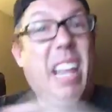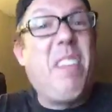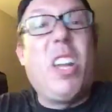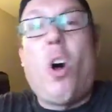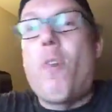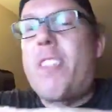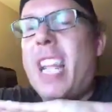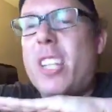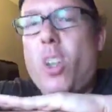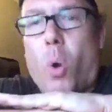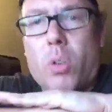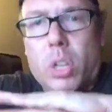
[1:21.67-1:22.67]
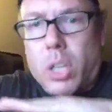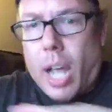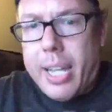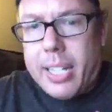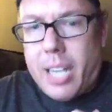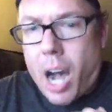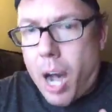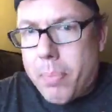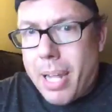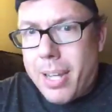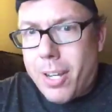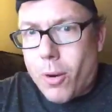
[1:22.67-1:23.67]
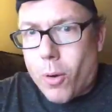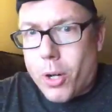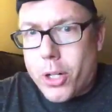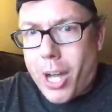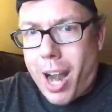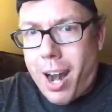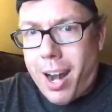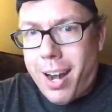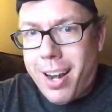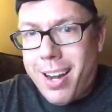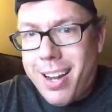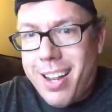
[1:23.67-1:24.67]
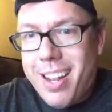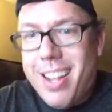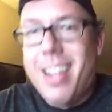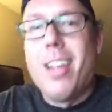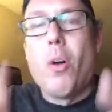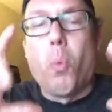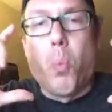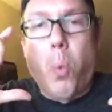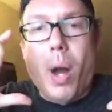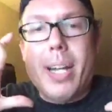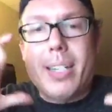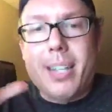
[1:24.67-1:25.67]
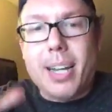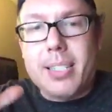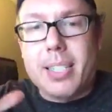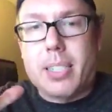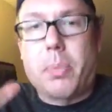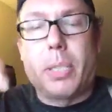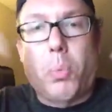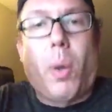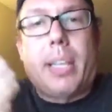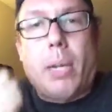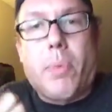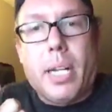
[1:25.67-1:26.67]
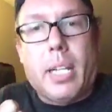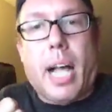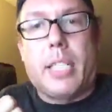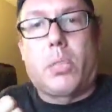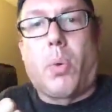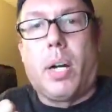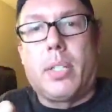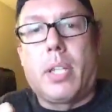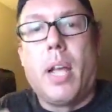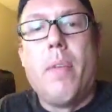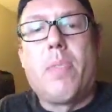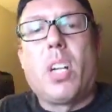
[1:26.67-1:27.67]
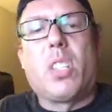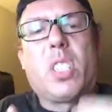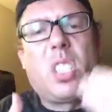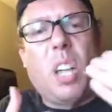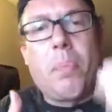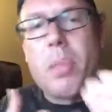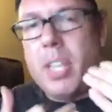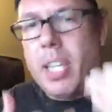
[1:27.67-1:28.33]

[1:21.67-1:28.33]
even though if they don't like, comment, or share, what it does is because what they realized was there's some